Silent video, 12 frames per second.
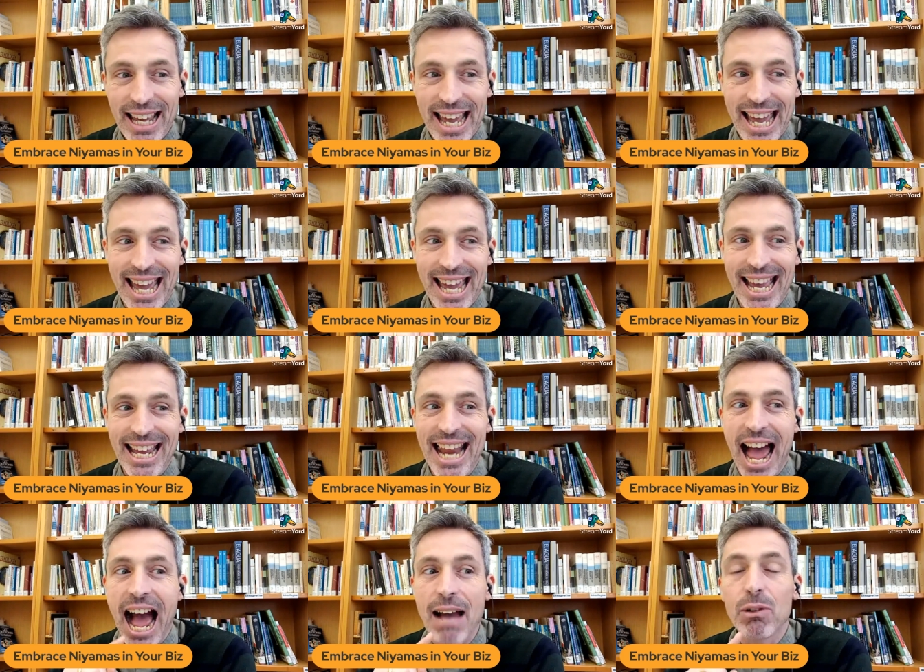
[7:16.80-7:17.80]
And
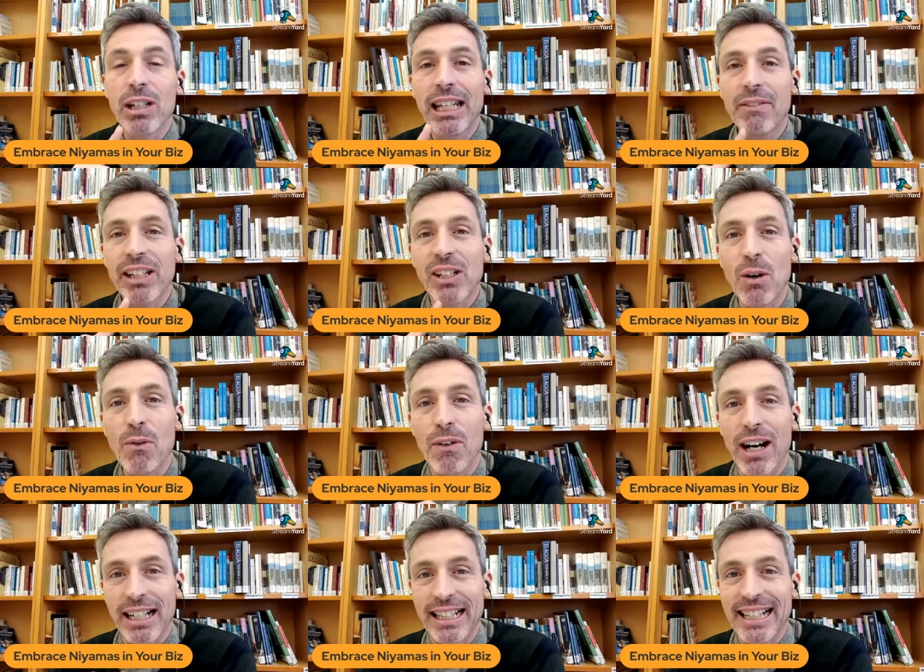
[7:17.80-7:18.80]
I would even go
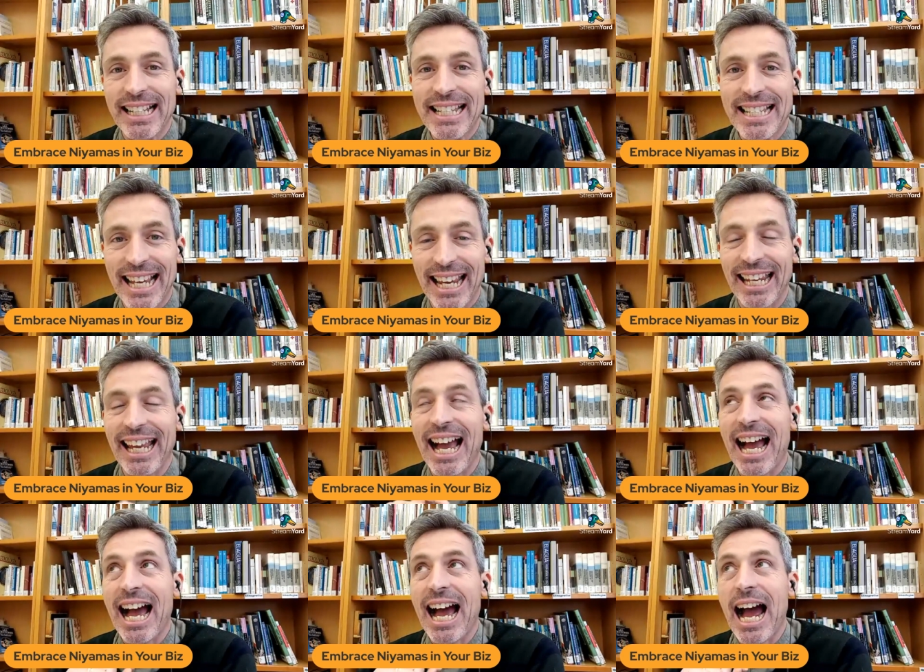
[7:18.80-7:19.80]
further and say,
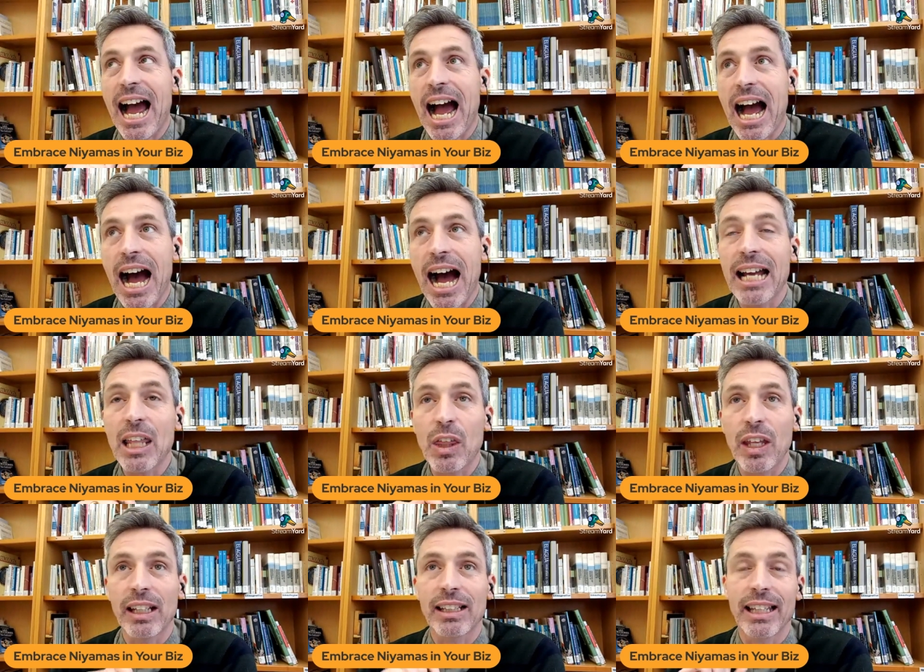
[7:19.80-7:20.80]
I
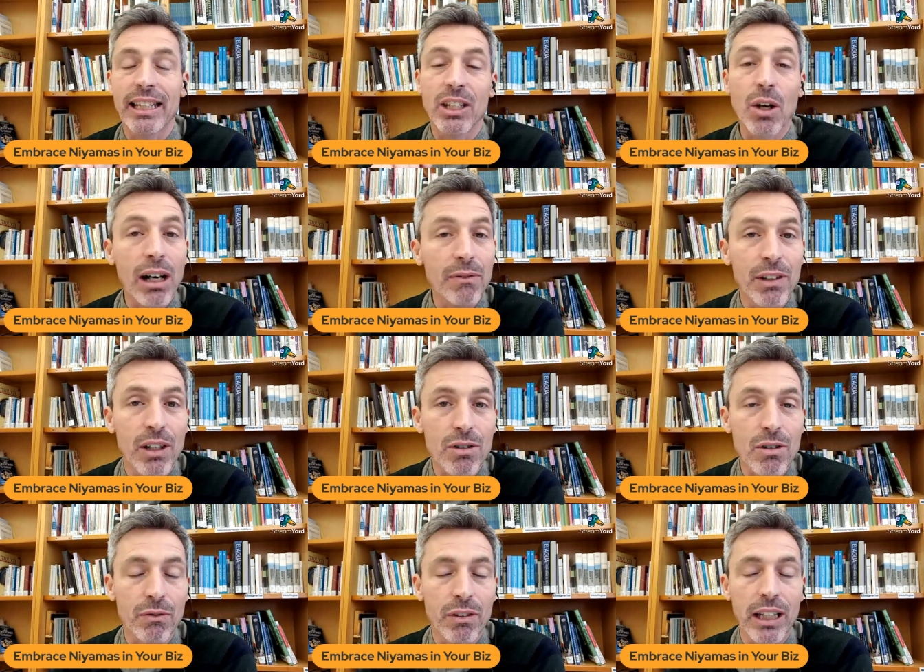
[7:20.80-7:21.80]
think the yoga
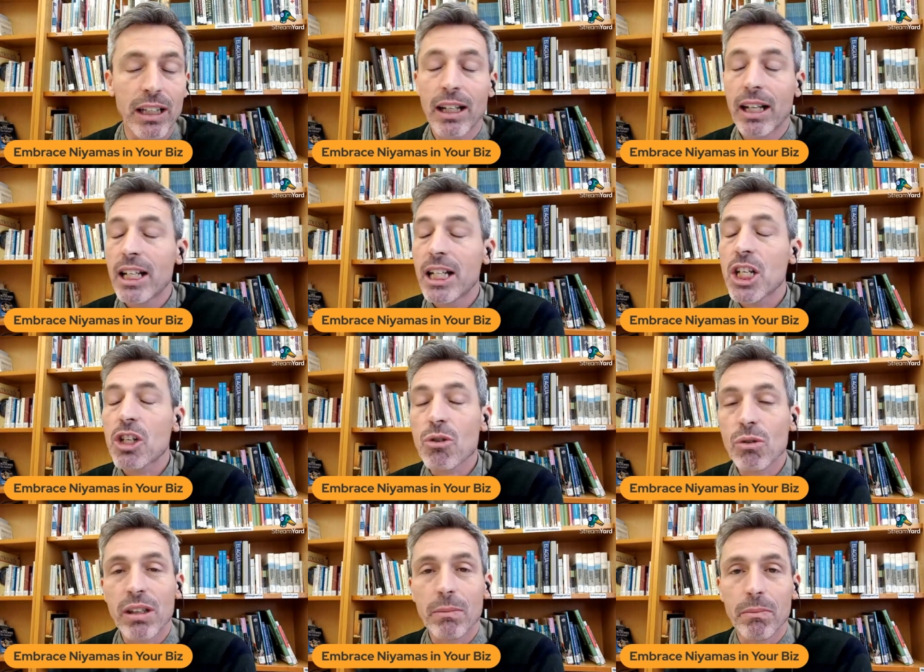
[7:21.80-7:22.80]
philosophy
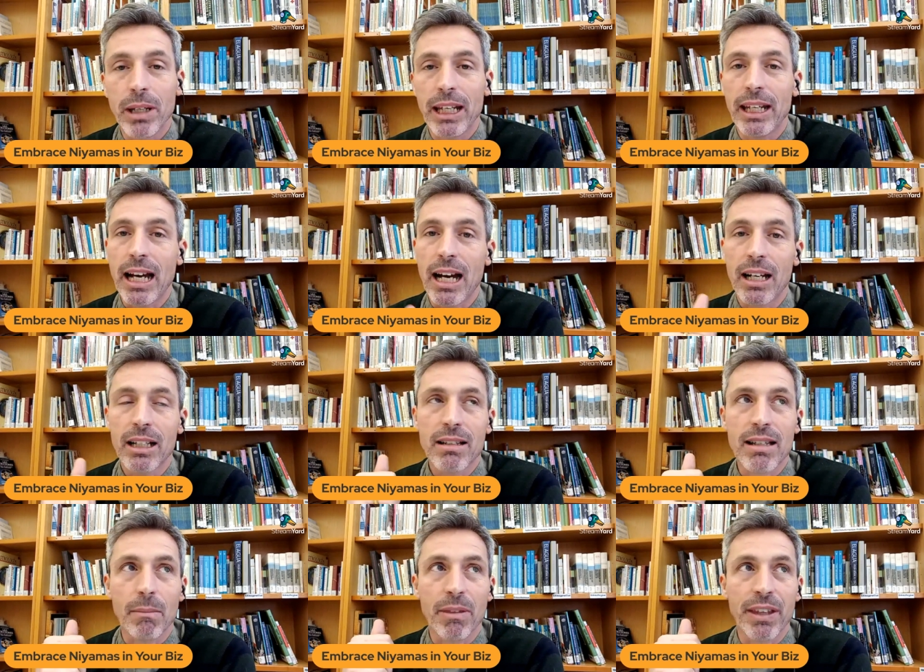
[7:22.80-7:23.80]
shouldn't be
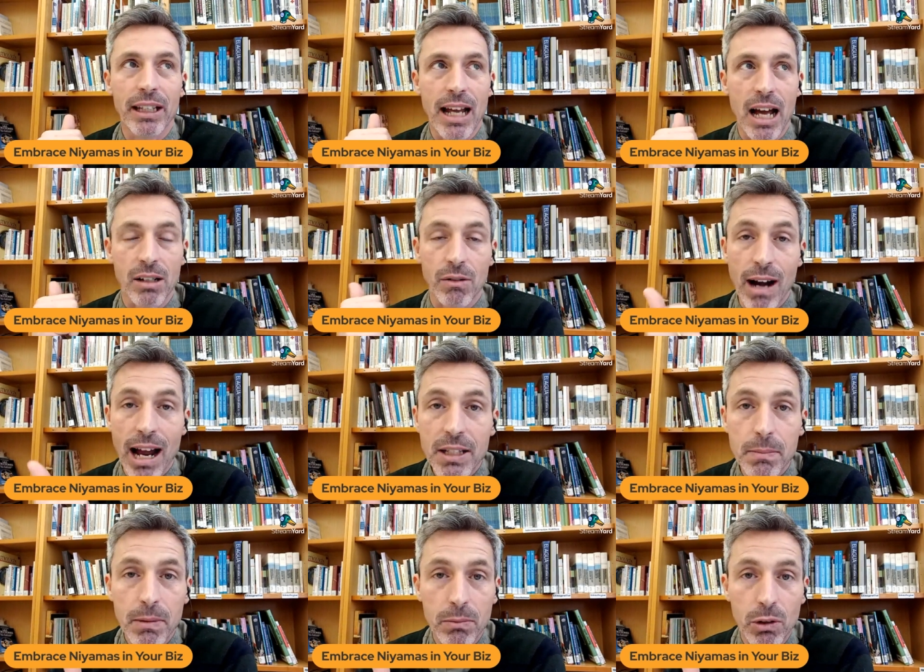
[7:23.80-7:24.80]
something
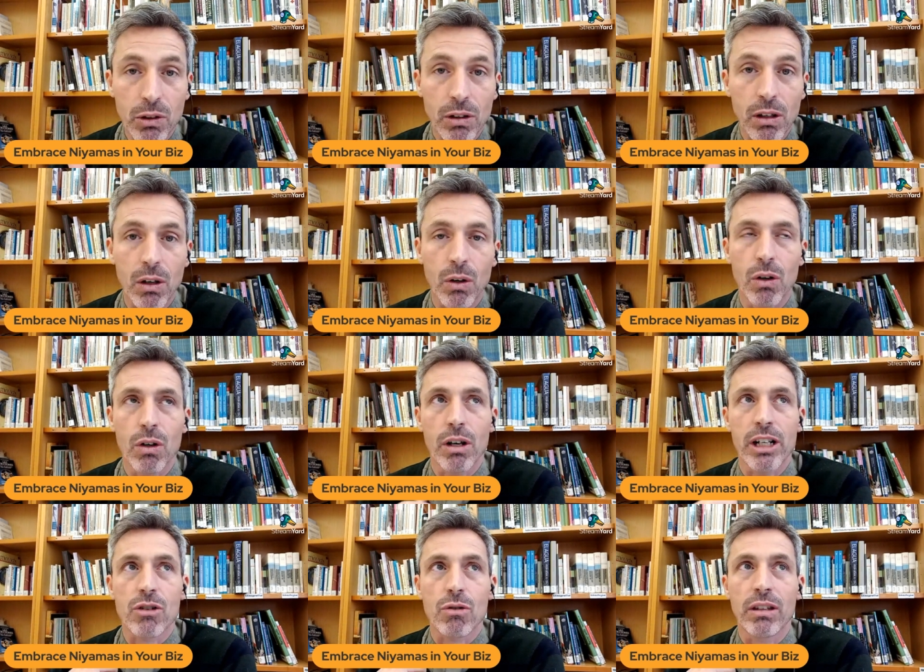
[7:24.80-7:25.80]
ungraspable or
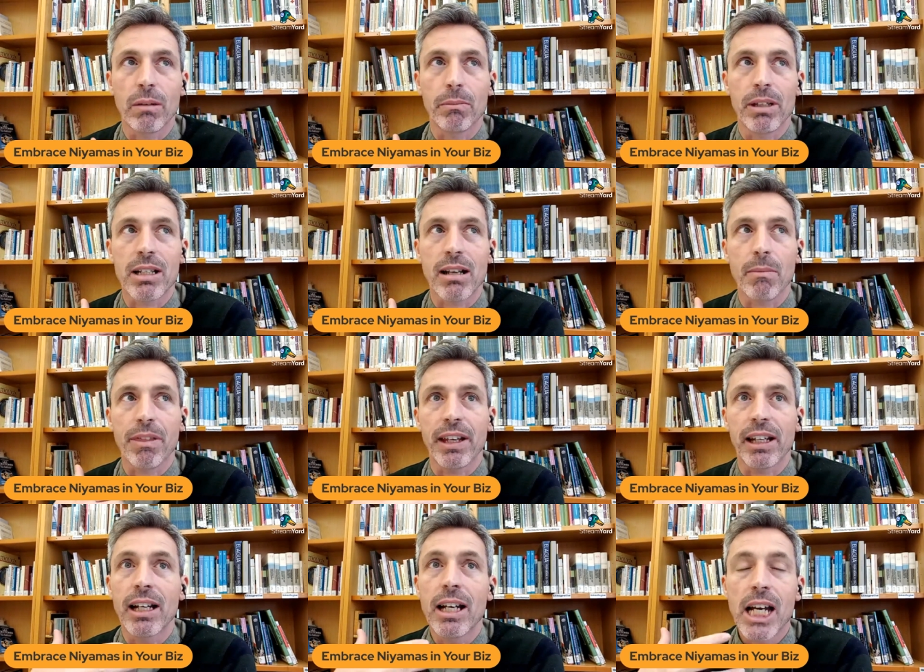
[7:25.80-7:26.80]
it shouldn't be
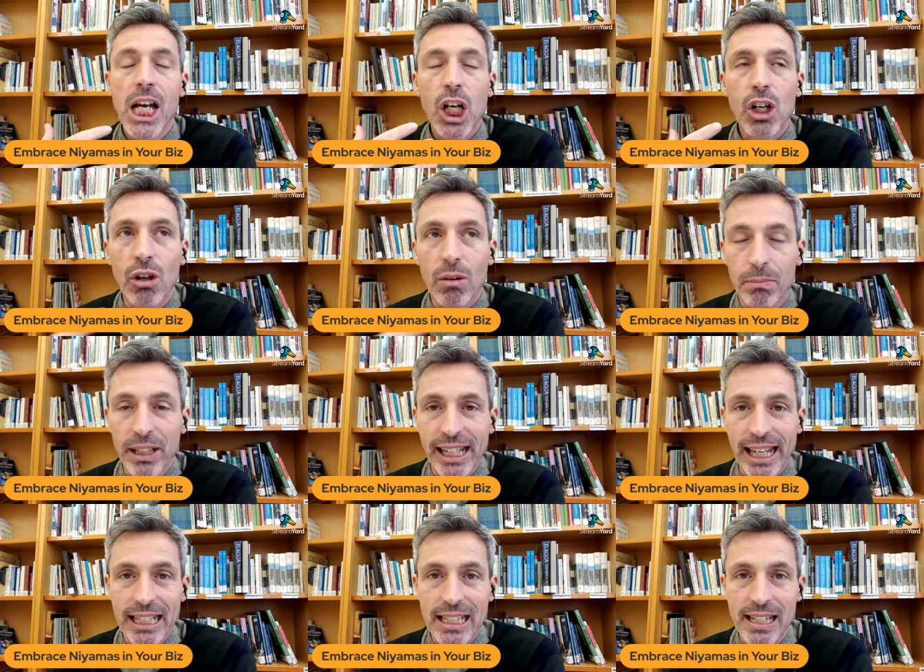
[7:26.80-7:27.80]
something
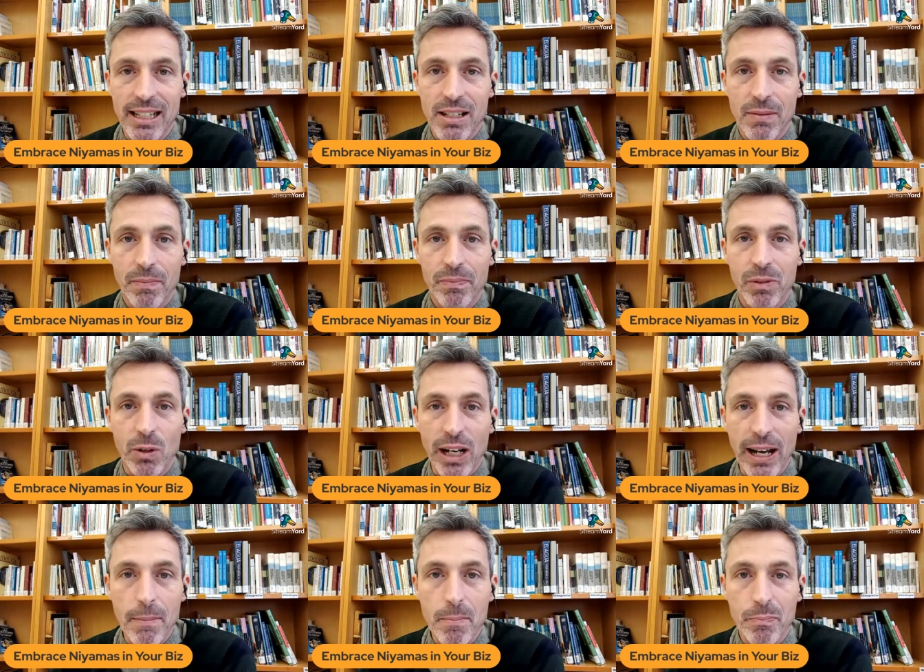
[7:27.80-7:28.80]
complicated.
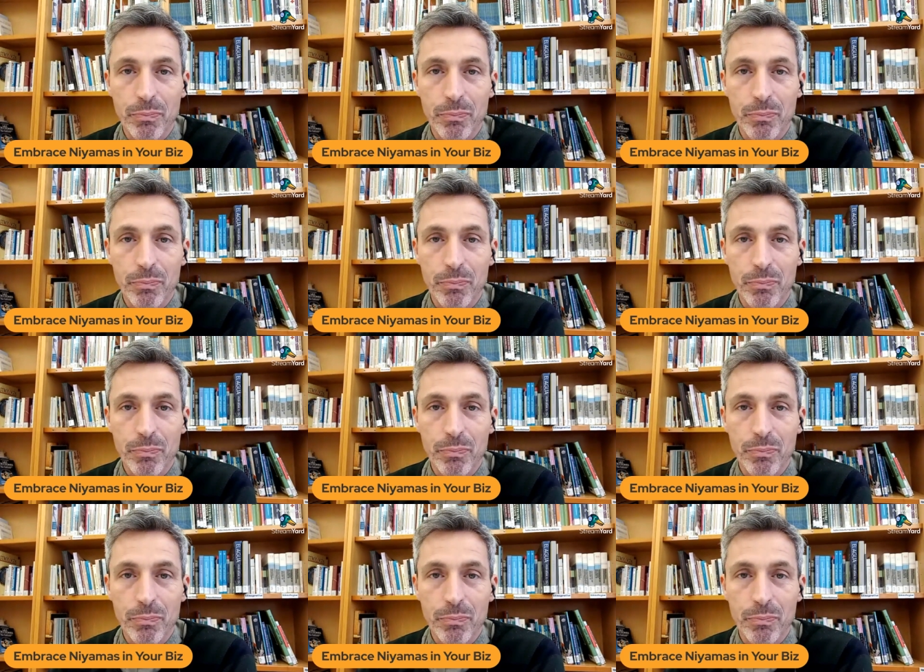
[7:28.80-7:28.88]
Okay?